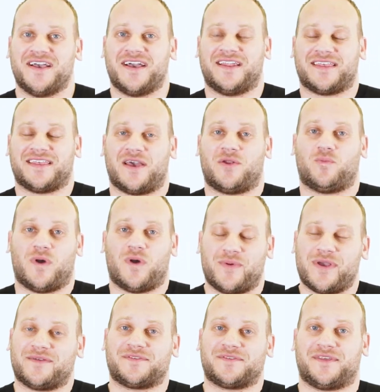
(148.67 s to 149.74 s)
And again, what
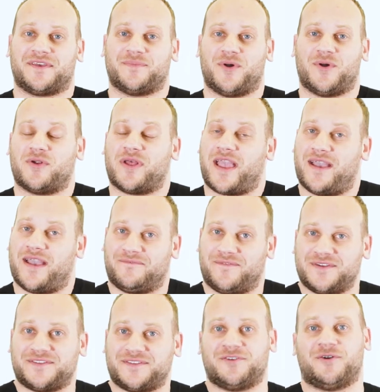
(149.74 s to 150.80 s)
we have to think about
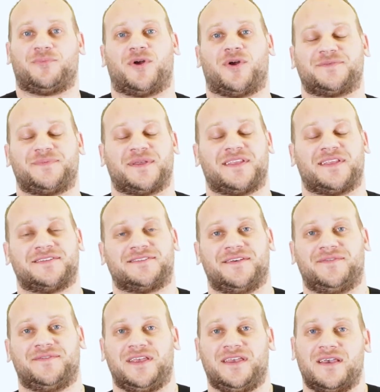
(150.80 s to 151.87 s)
every single prospecting
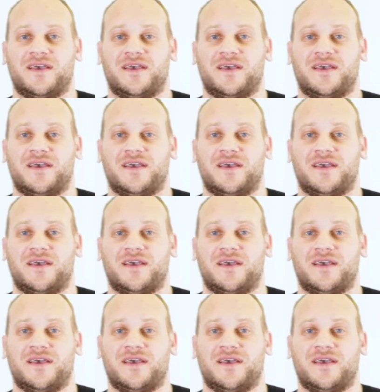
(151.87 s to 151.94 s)
activity